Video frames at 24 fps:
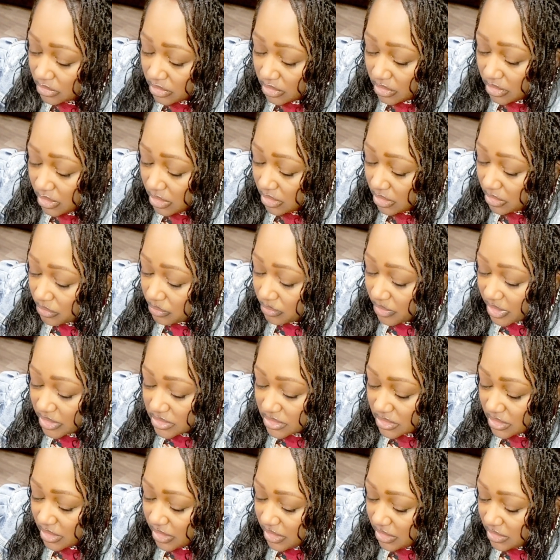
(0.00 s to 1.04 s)
it
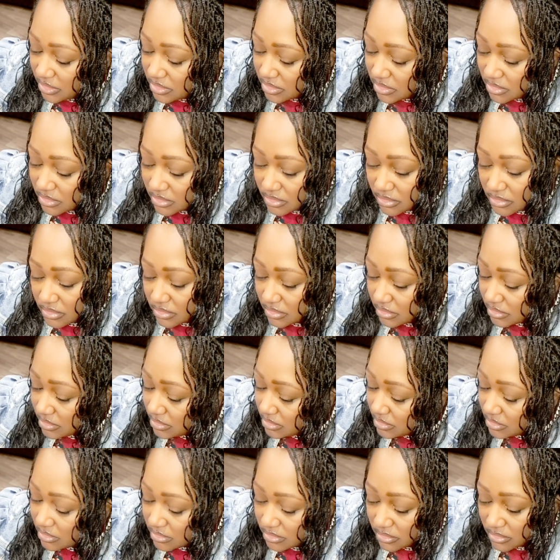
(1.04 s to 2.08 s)
resonates,
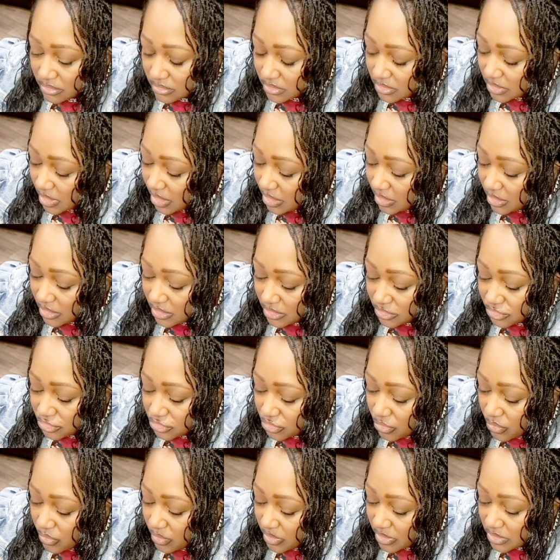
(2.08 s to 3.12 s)
take it as
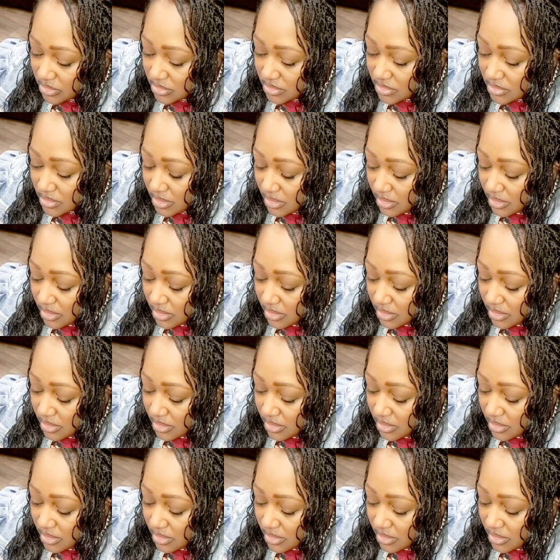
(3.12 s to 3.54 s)
yours.